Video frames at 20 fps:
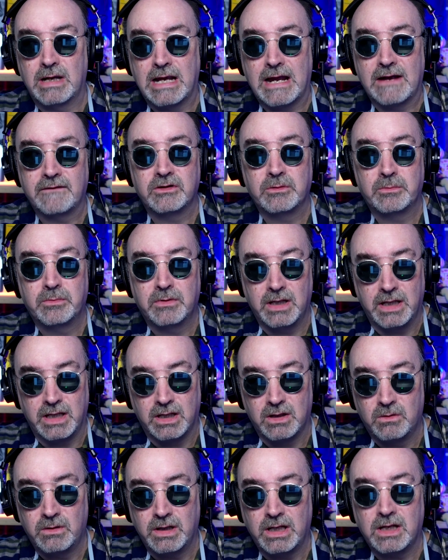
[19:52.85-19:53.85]
Have to play
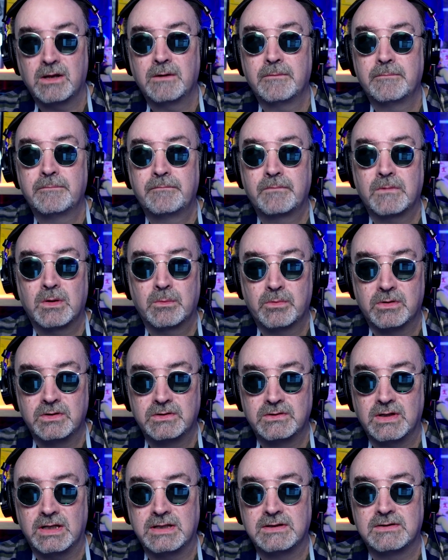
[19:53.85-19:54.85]
quick
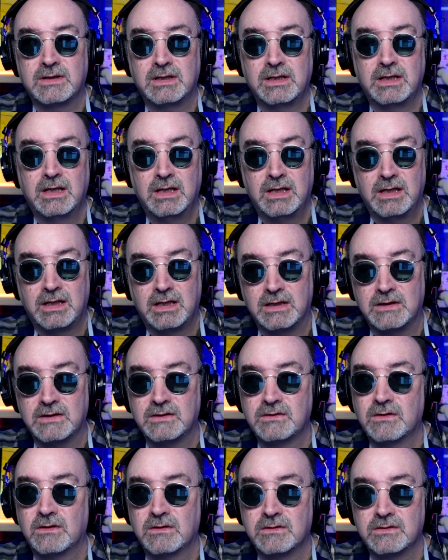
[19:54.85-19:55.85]
precisely get the
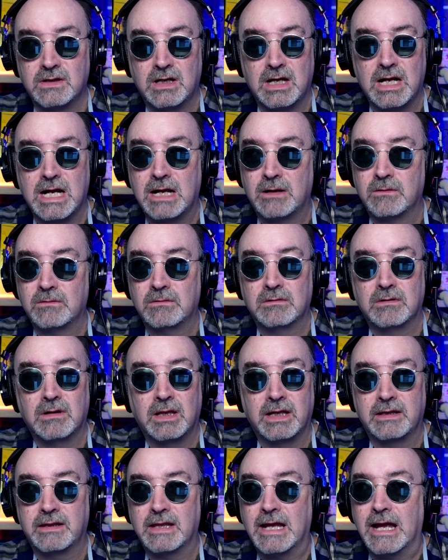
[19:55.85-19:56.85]
songs out
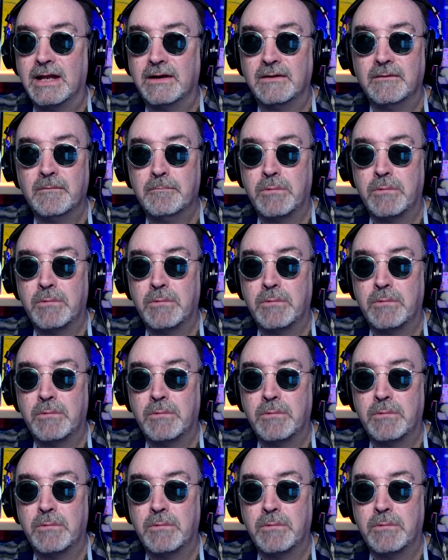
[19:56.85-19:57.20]
like that.